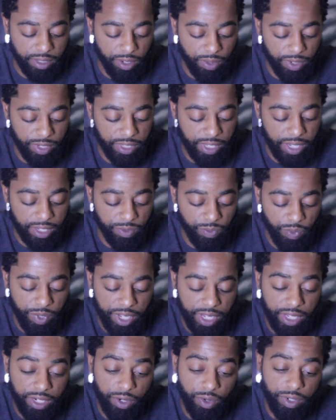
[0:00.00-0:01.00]
So it says
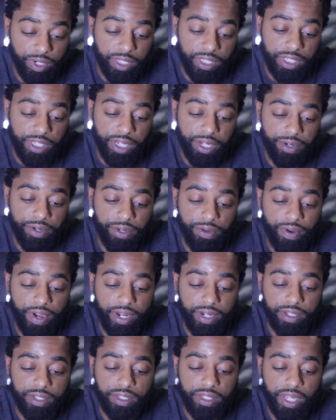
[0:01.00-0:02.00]
weakened or
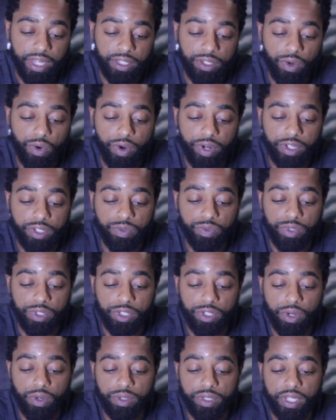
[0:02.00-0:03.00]
deteriorated sex organs
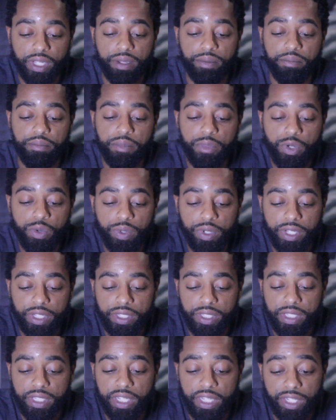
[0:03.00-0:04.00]
results in
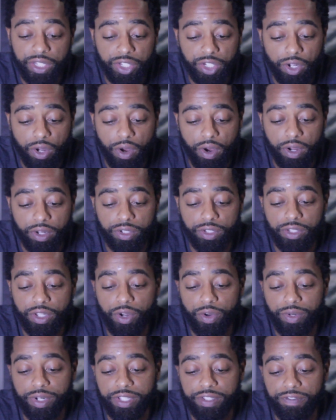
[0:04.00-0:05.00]
mucus discharge
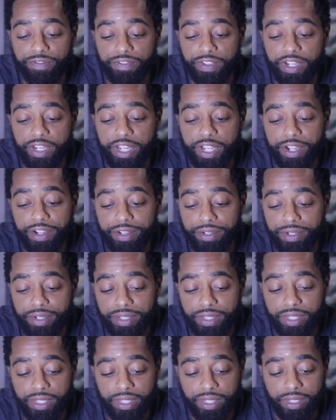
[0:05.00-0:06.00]
known as venereal
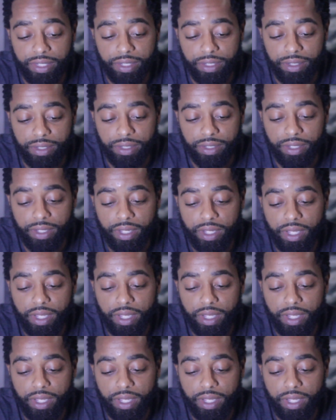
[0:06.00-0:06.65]
disease,